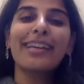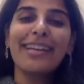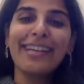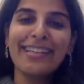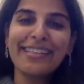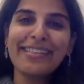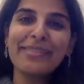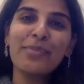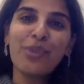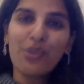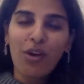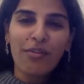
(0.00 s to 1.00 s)
it is
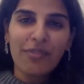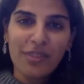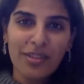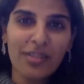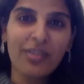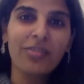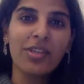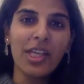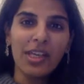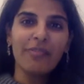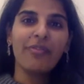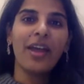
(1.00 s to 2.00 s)
more often the
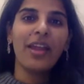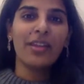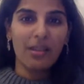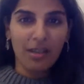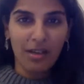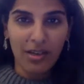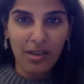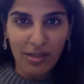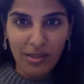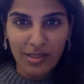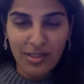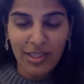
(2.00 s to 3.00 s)
grief and the
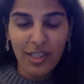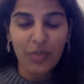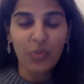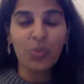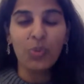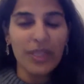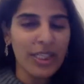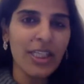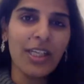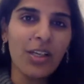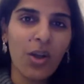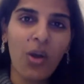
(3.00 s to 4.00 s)
hurt that
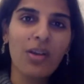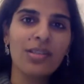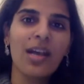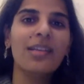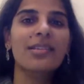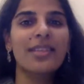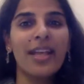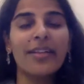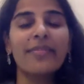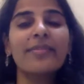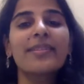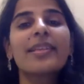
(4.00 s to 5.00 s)
we cause
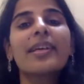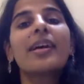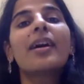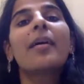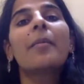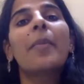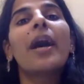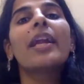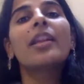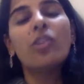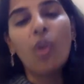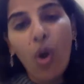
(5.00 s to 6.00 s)
ourselves by
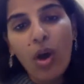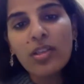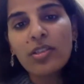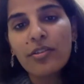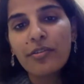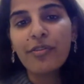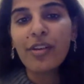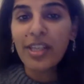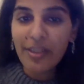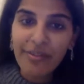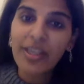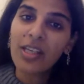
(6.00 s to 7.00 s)
not
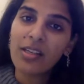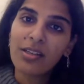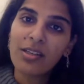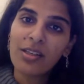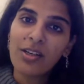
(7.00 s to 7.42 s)
forgiving